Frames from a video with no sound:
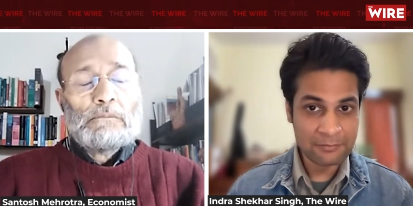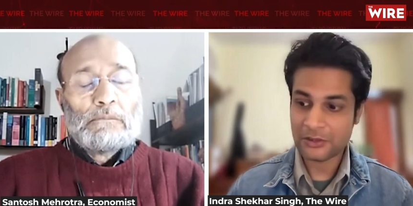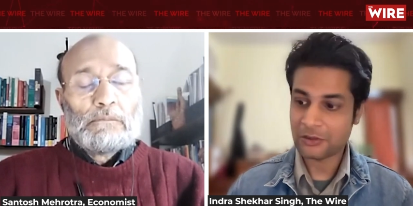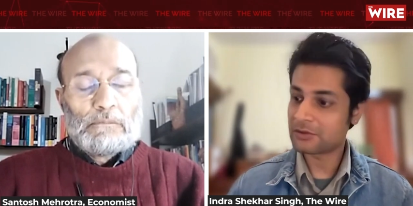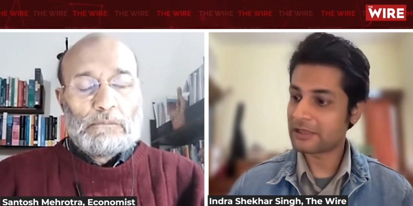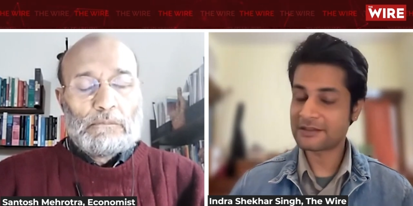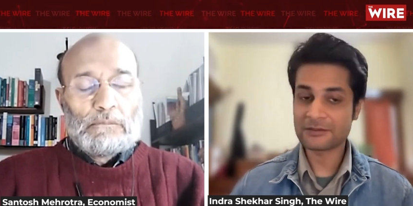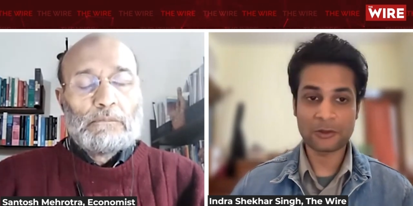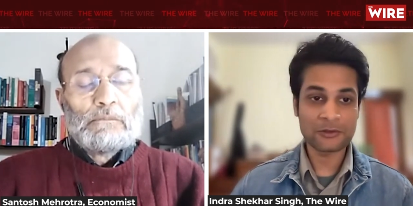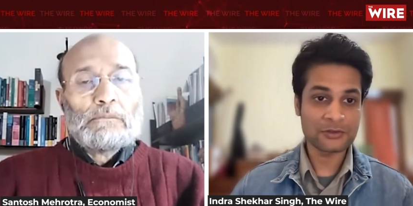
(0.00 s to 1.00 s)
Speaker 1: You know, there is
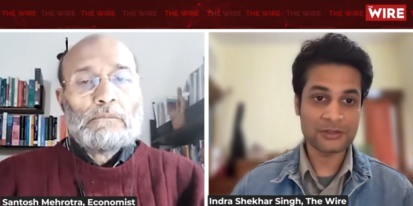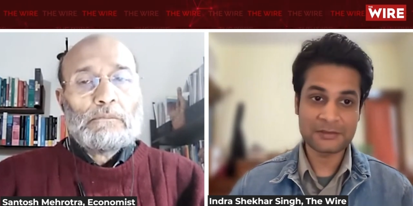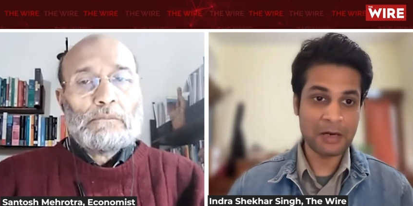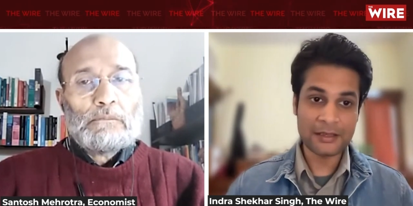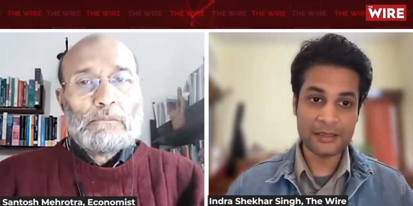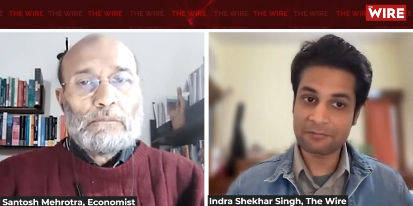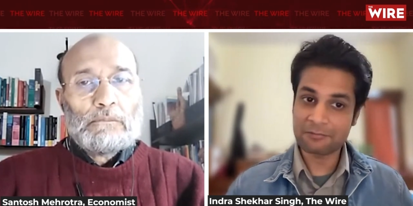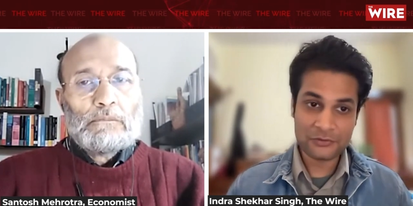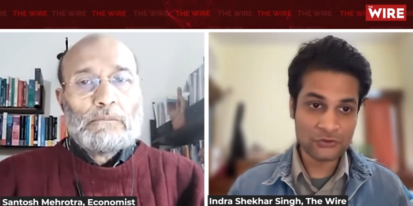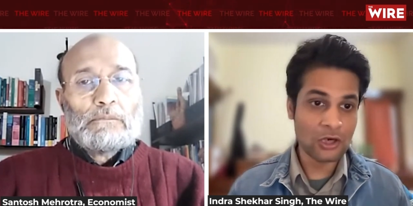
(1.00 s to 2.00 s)
also these market
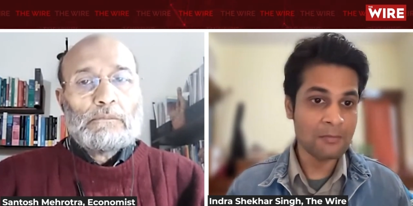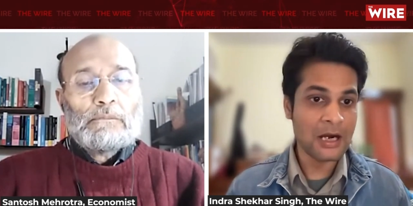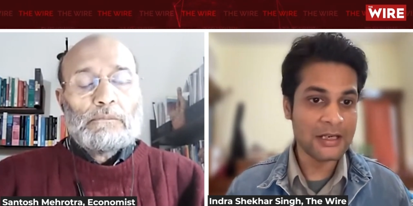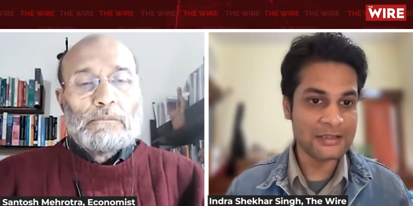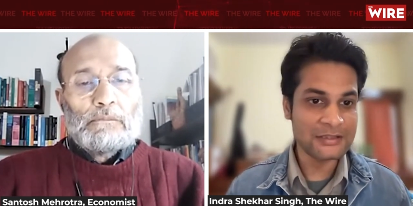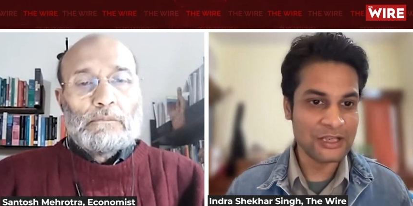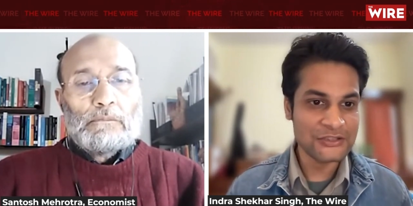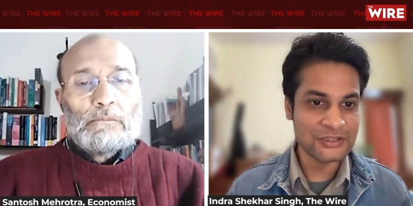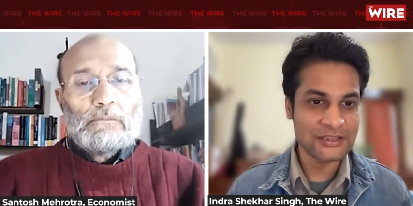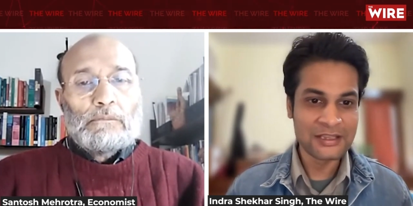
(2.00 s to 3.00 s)
stock markets
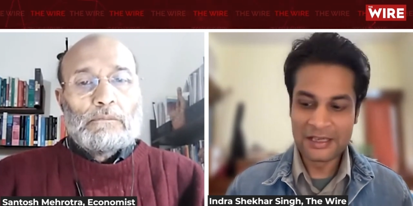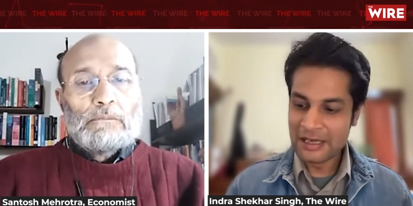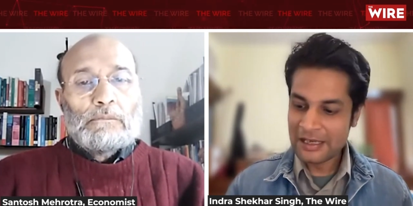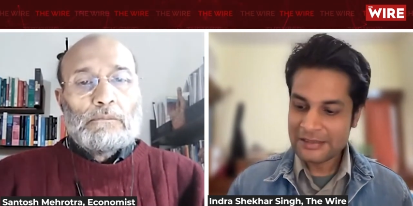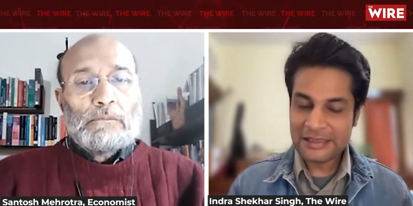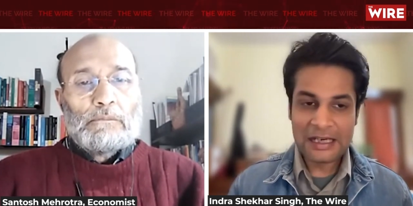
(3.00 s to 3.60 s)
crashing. The other